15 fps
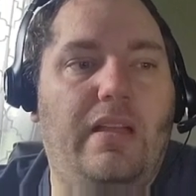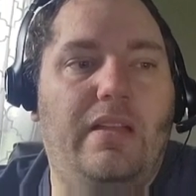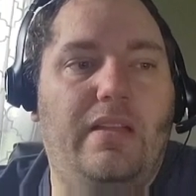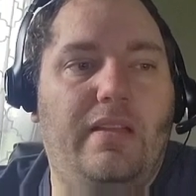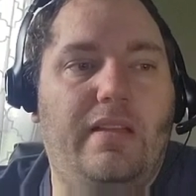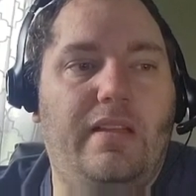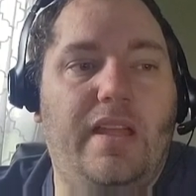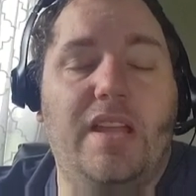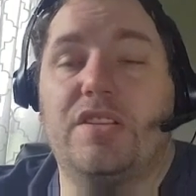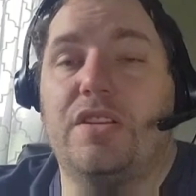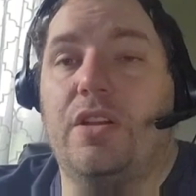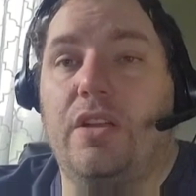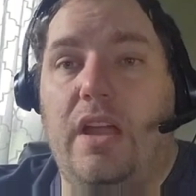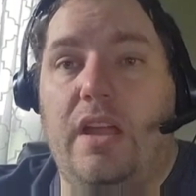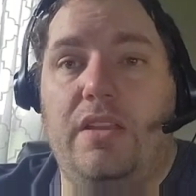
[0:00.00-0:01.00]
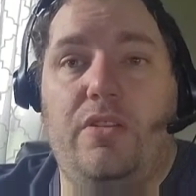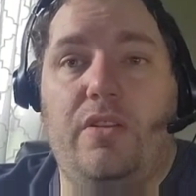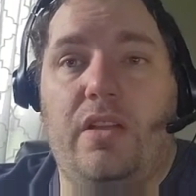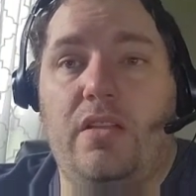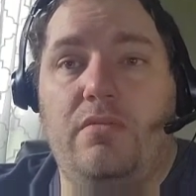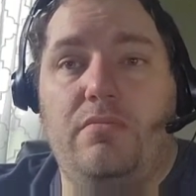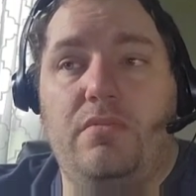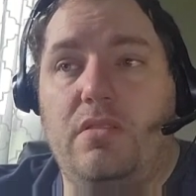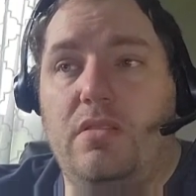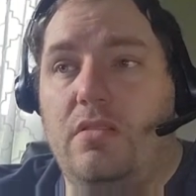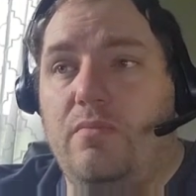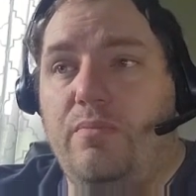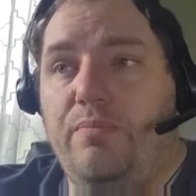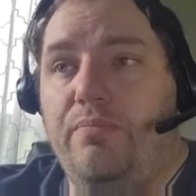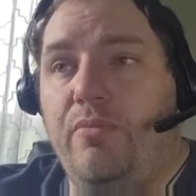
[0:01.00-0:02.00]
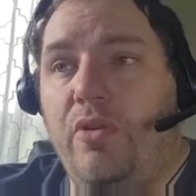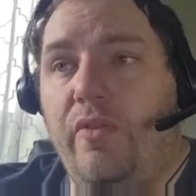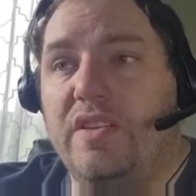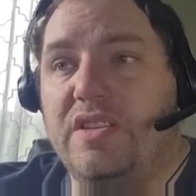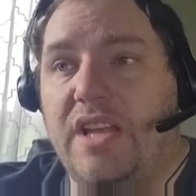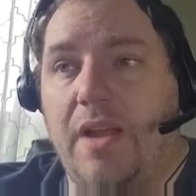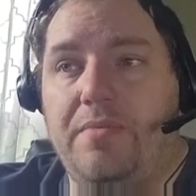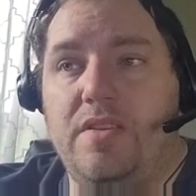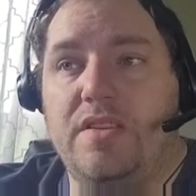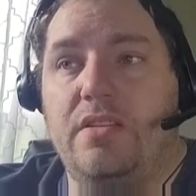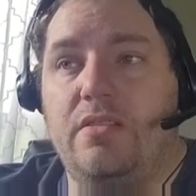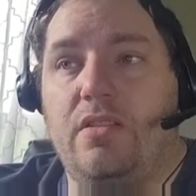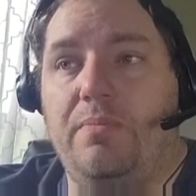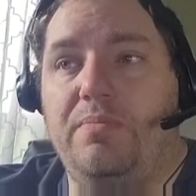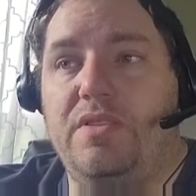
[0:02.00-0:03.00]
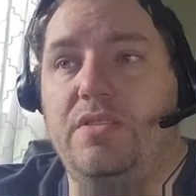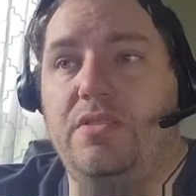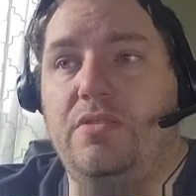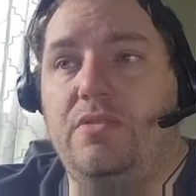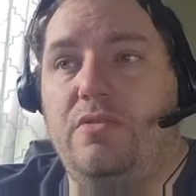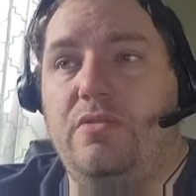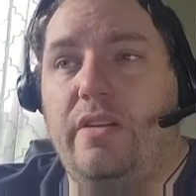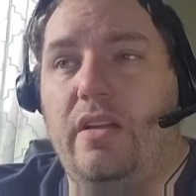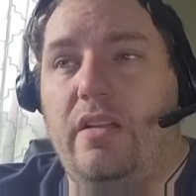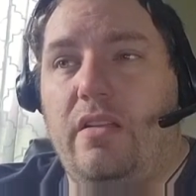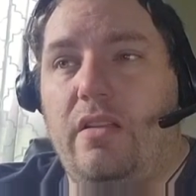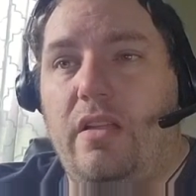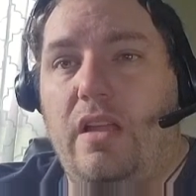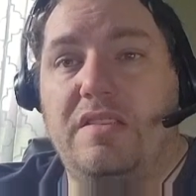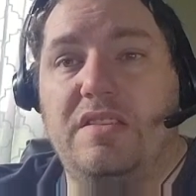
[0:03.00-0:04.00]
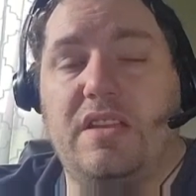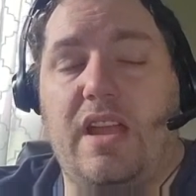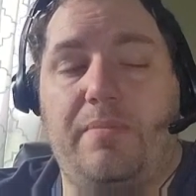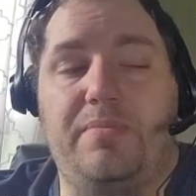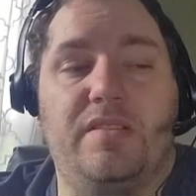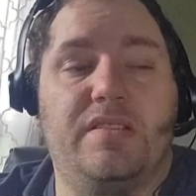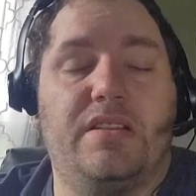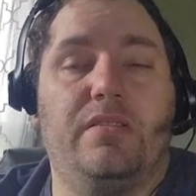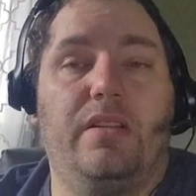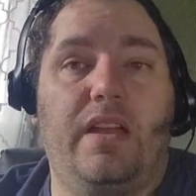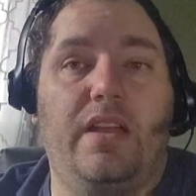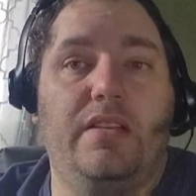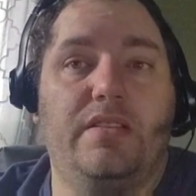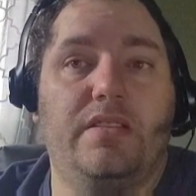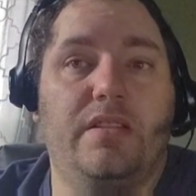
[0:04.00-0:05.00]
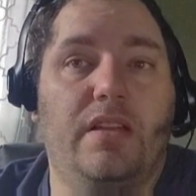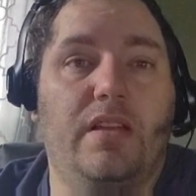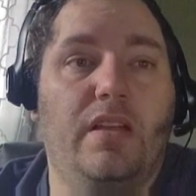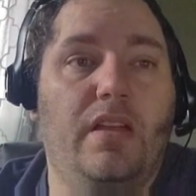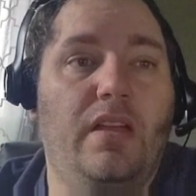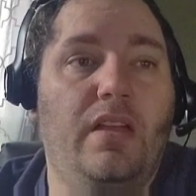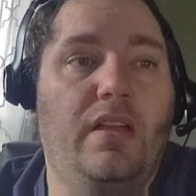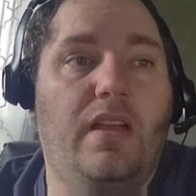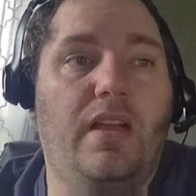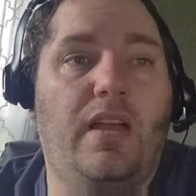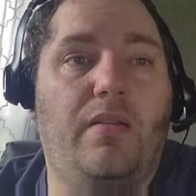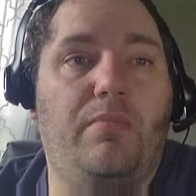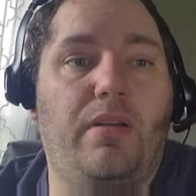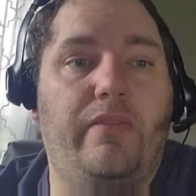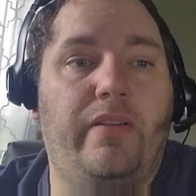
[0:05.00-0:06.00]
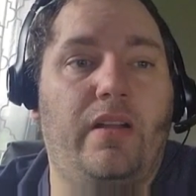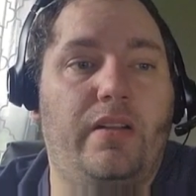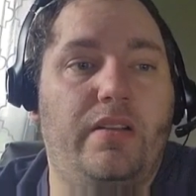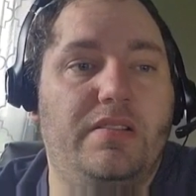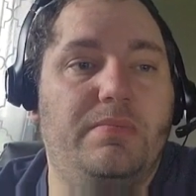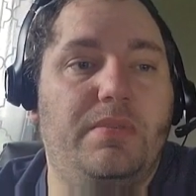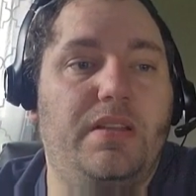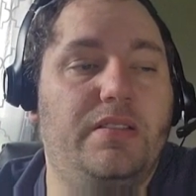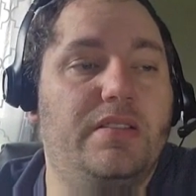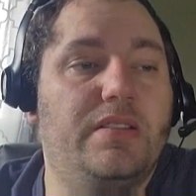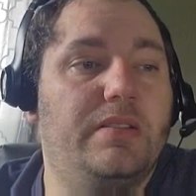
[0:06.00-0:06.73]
He's good, and you can move his captain skill up to as captain skill 8 by various means.